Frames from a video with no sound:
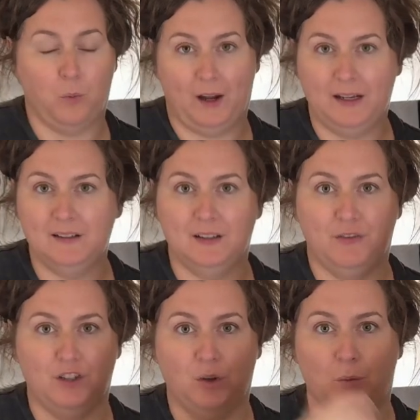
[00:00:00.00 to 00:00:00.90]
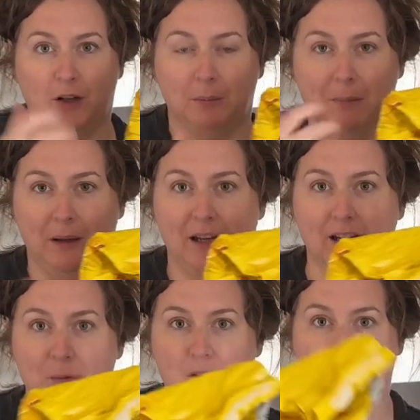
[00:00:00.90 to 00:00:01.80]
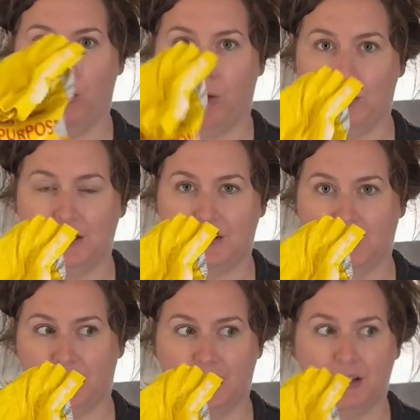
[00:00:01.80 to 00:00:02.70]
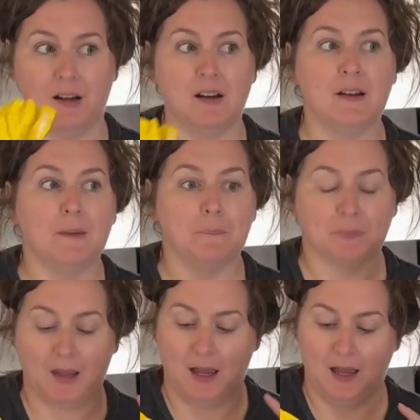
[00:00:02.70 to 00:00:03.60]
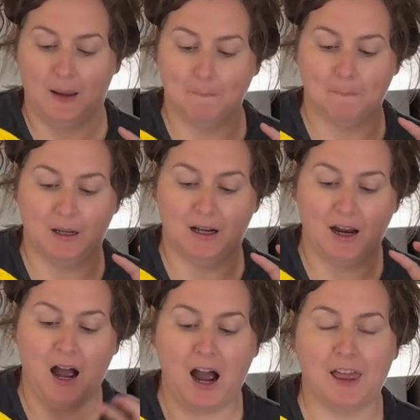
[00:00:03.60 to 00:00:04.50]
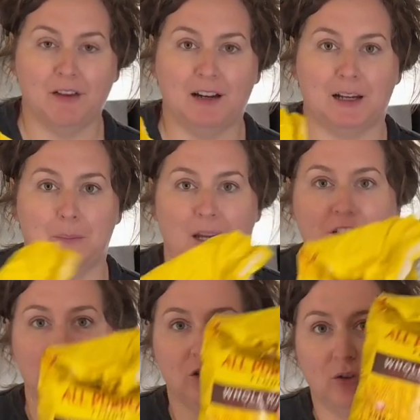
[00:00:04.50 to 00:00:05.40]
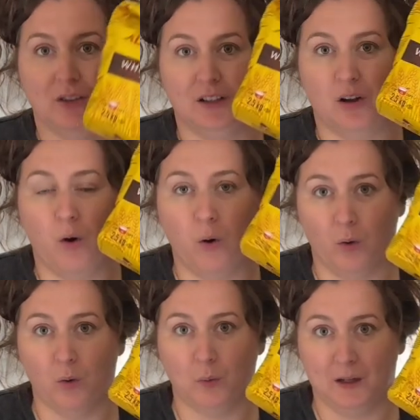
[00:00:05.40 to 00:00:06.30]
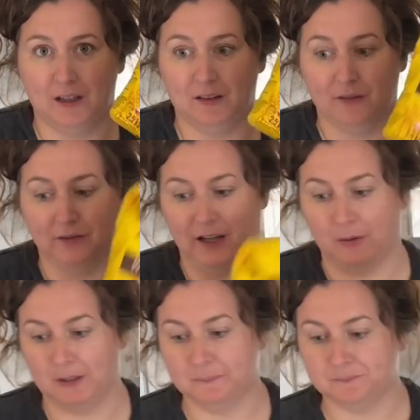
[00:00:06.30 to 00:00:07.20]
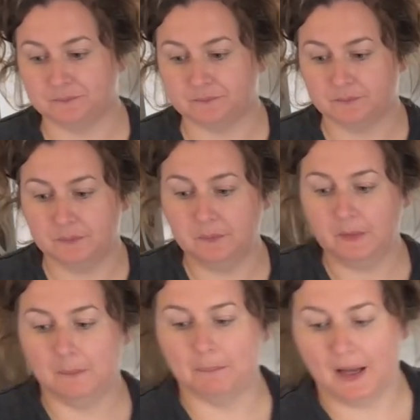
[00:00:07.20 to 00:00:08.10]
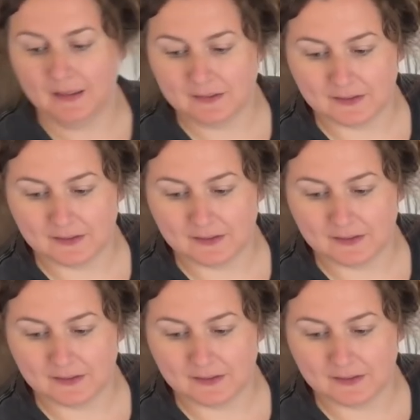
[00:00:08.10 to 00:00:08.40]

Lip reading: white if you don't want to be baking with a whole wheat starter, but I highly recommend using whole wheat flour. But